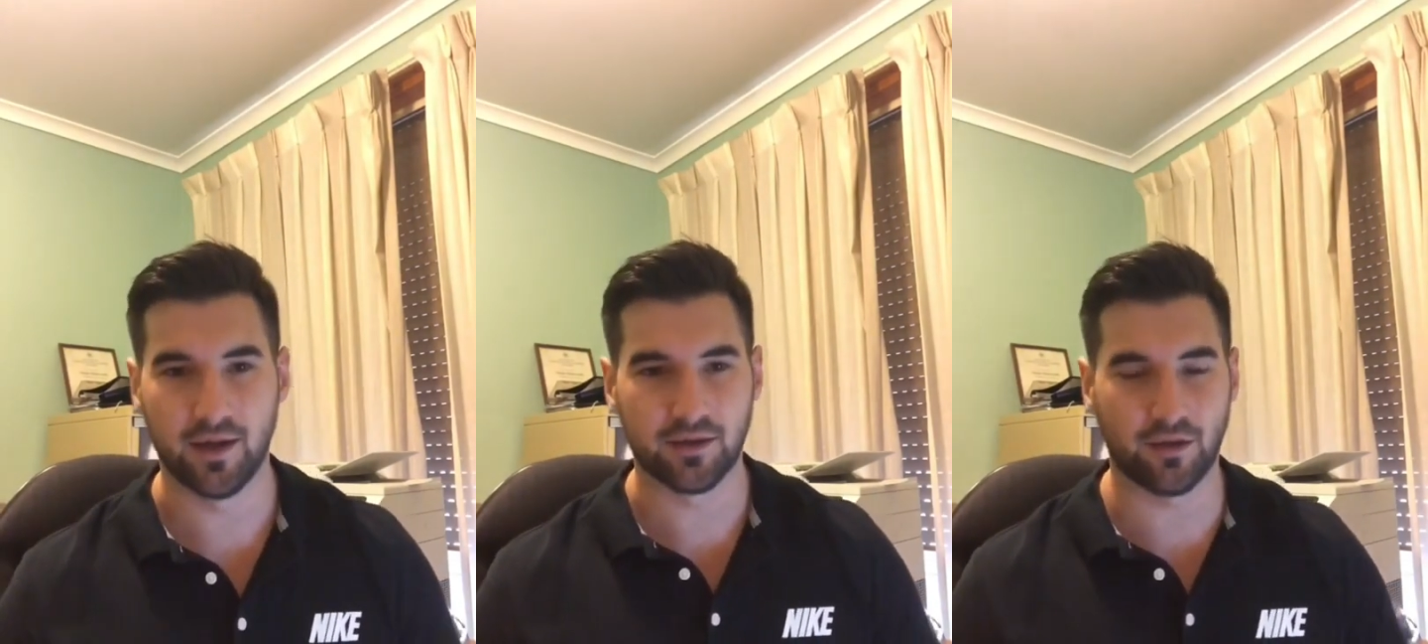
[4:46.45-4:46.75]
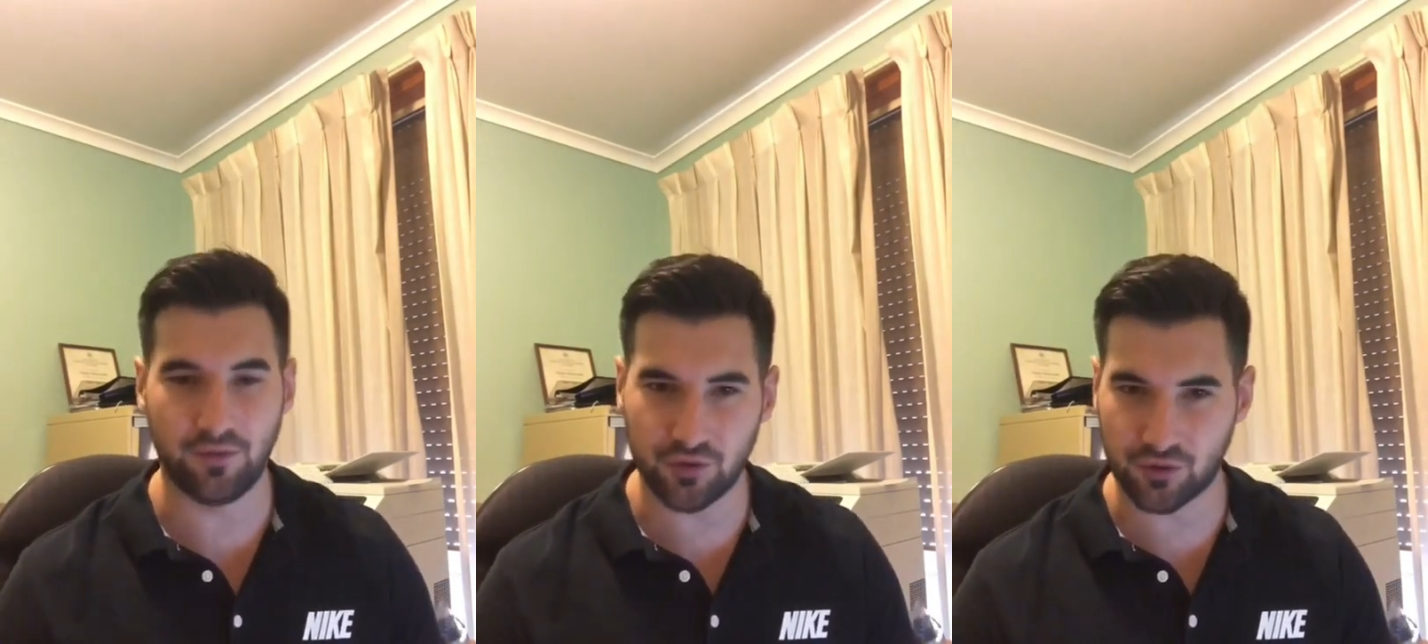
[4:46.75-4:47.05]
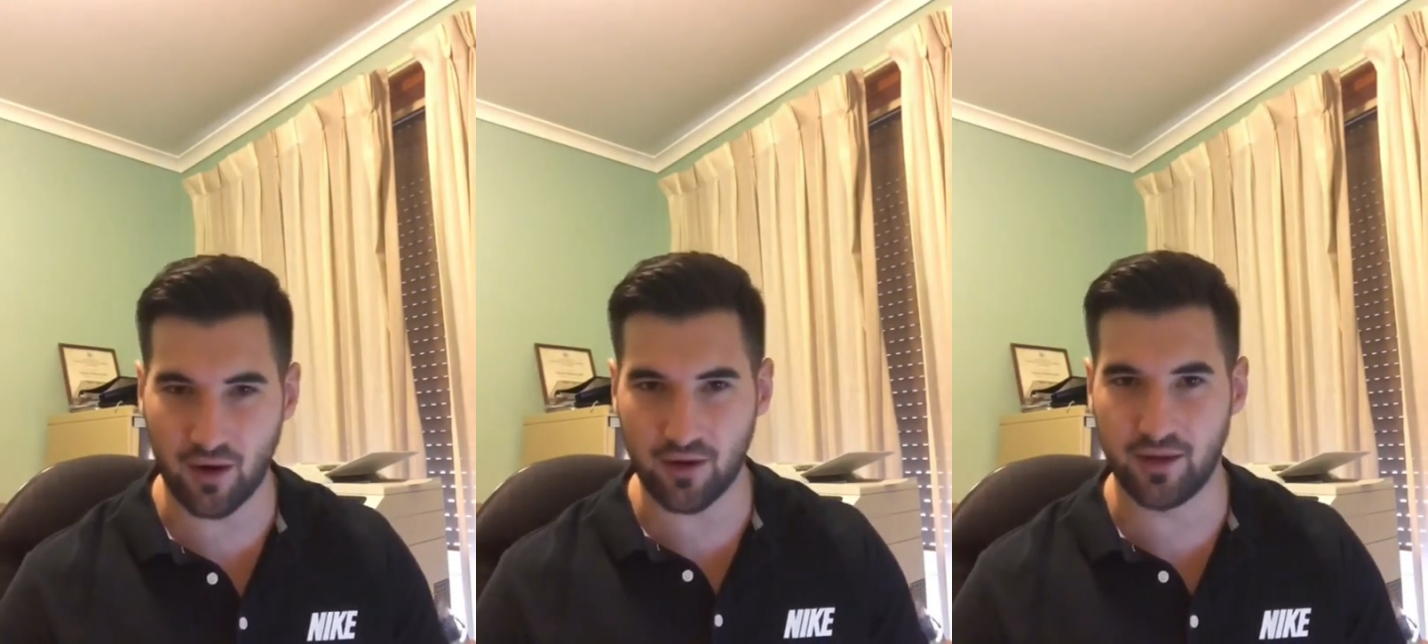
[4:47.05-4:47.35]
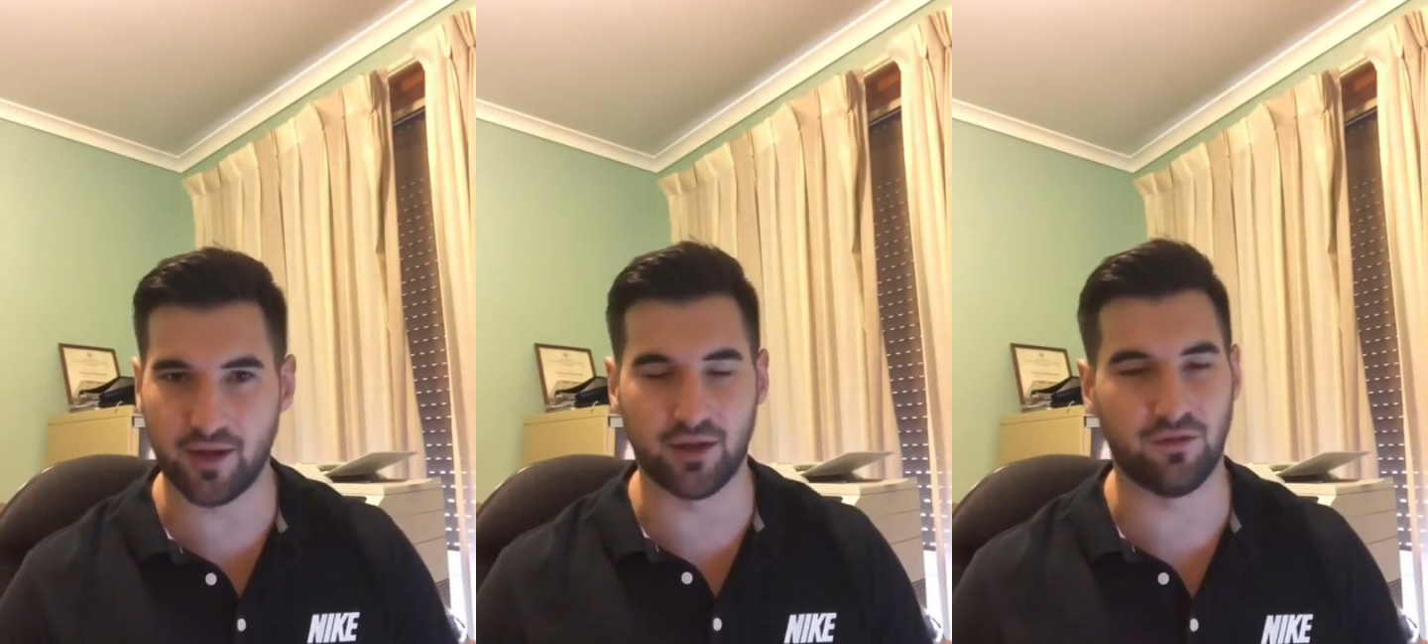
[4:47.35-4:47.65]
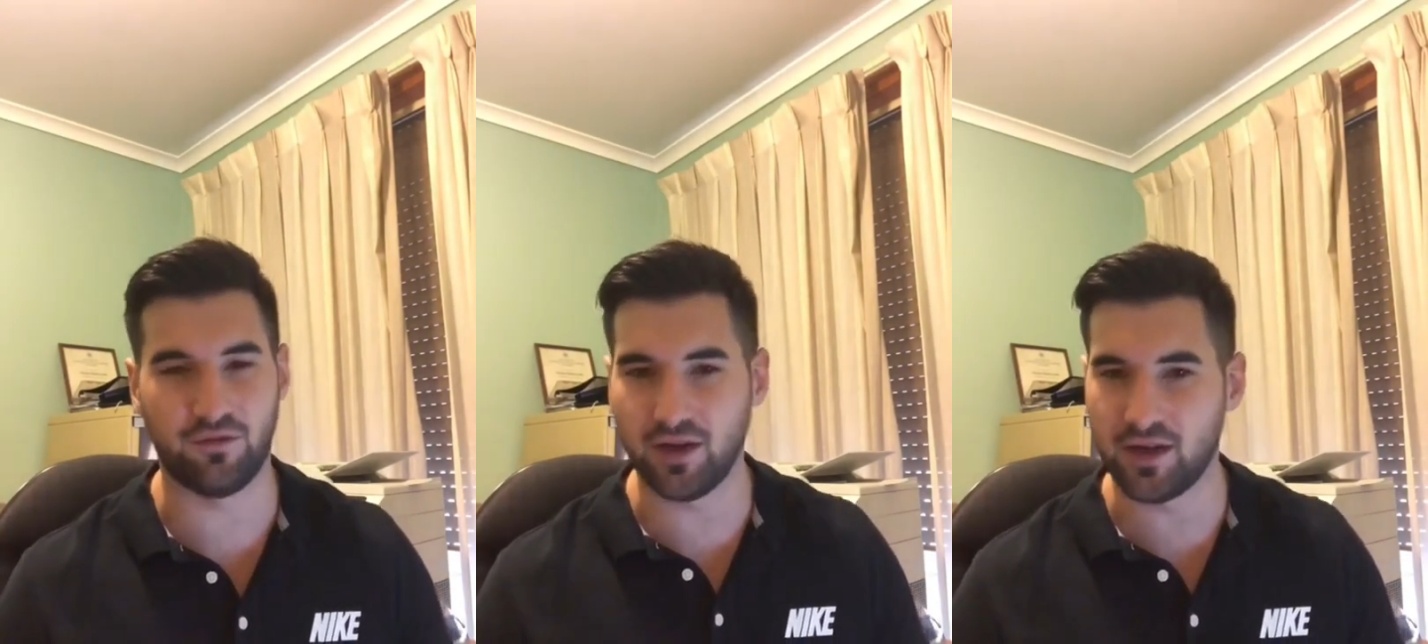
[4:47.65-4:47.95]
So if you're struggling and you're
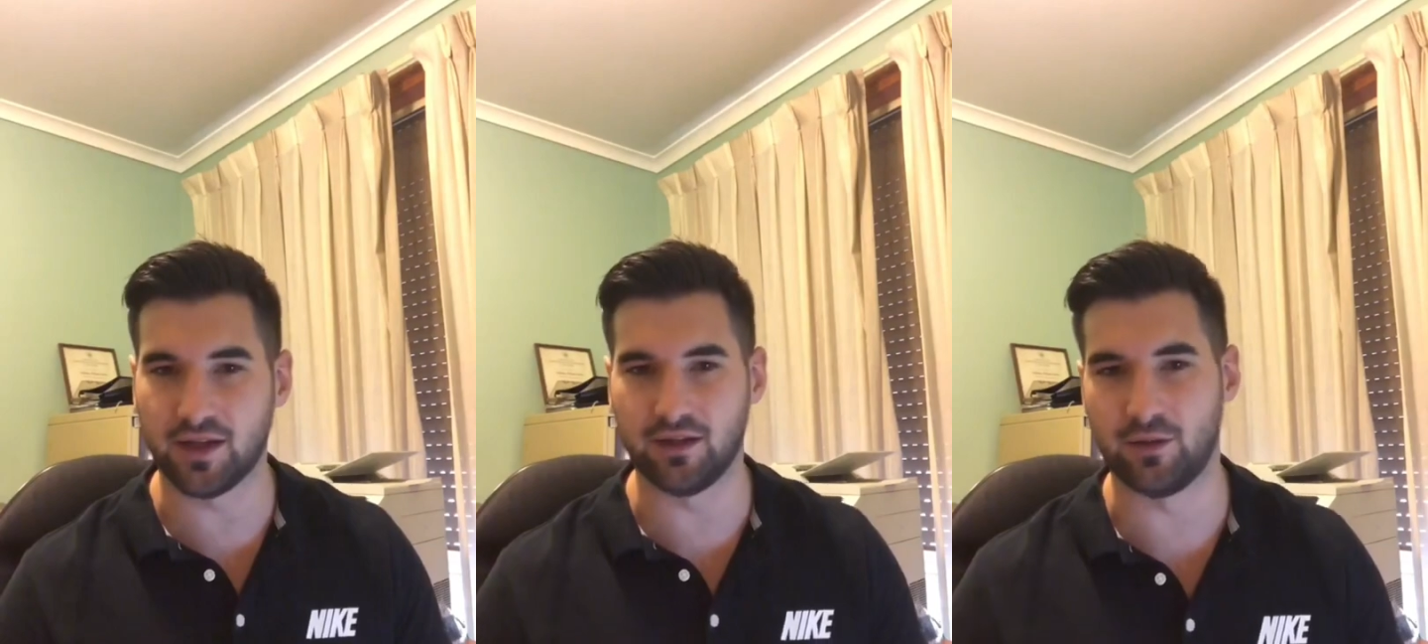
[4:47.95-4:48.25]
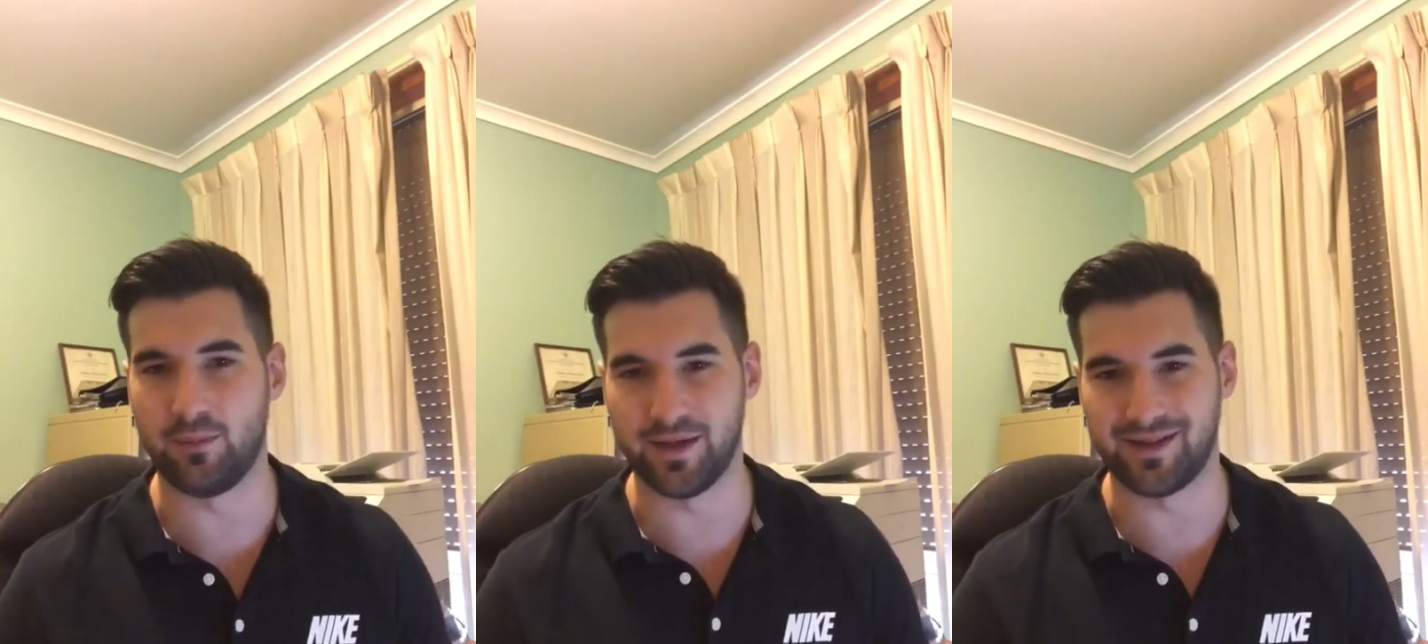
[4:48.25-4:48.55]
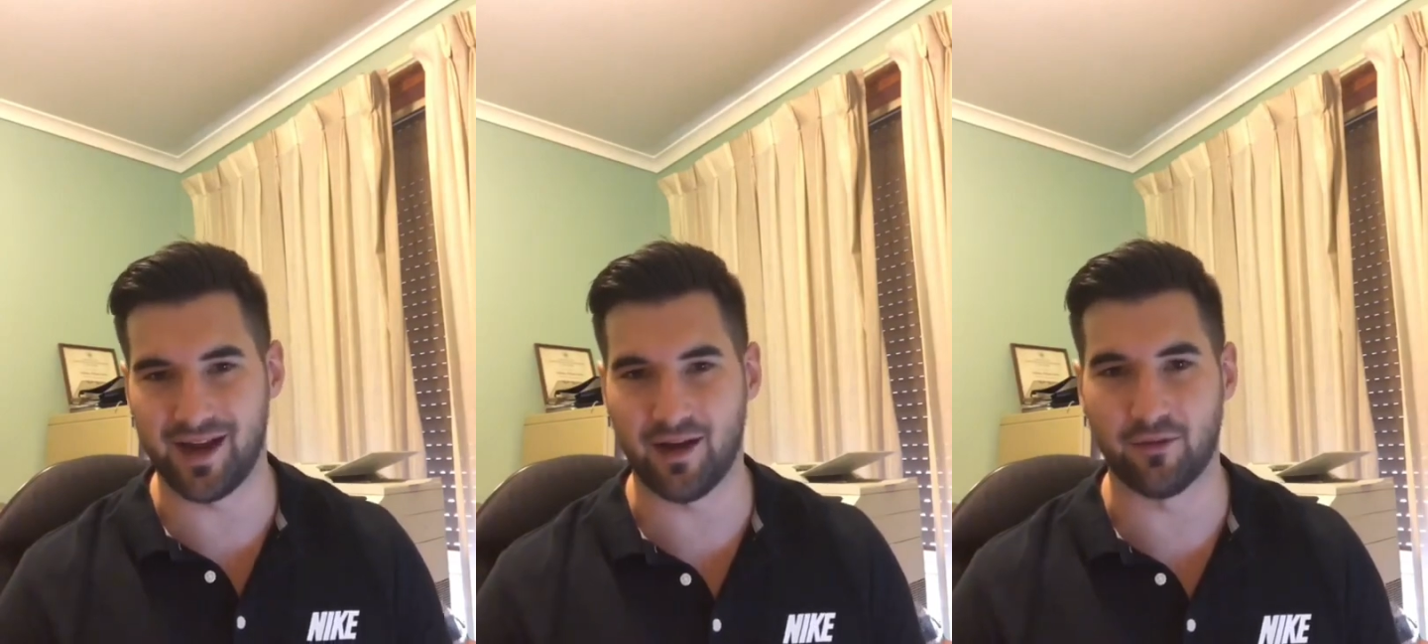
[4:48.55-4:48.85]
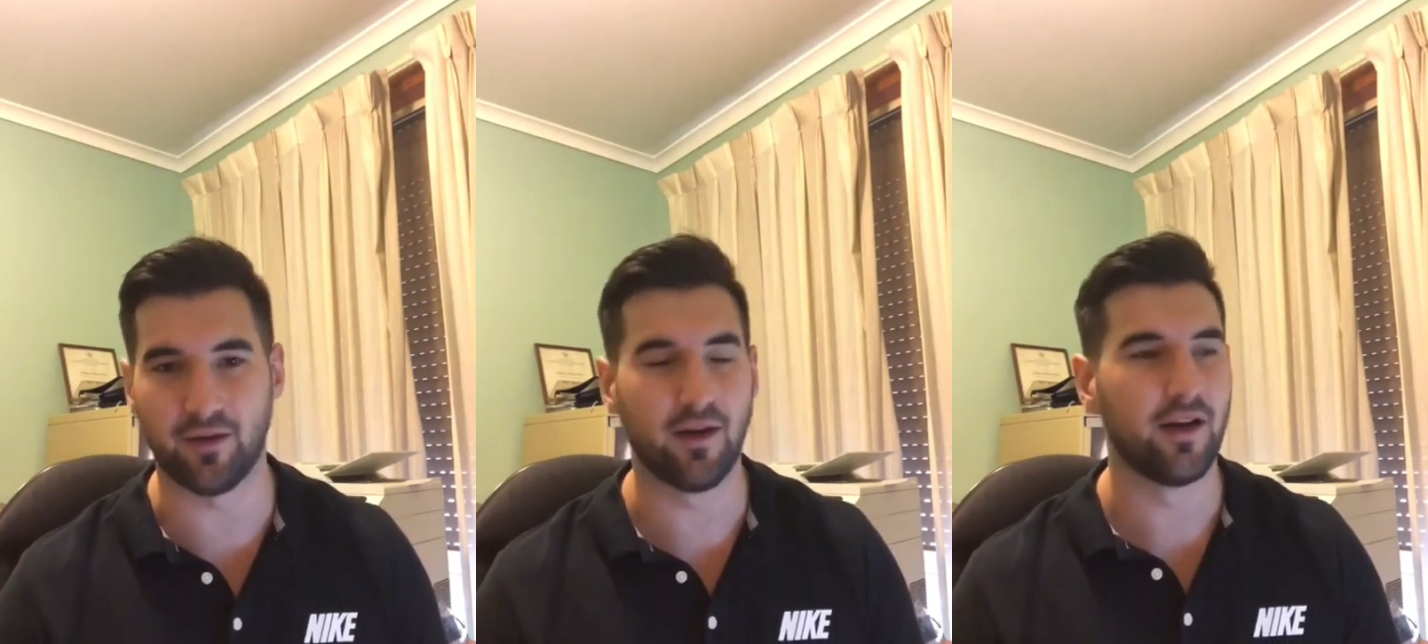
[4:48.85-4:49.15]
feeling a little bit down,